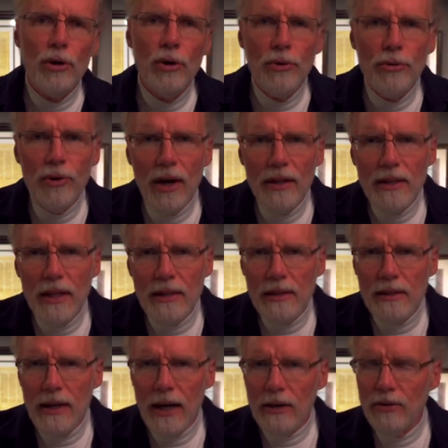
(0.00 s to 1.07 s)
who thought that
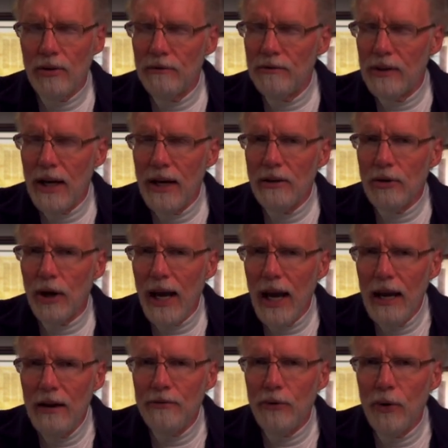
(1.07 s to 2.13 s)
the text of Daniel
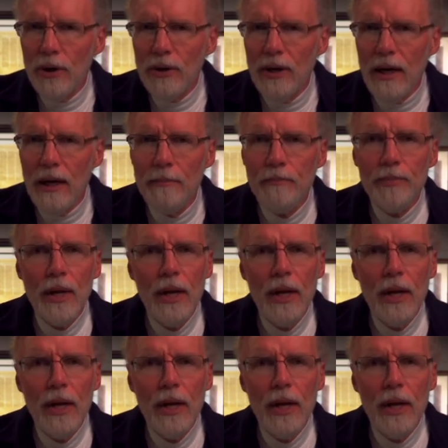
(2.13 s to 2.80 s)
eight fourteen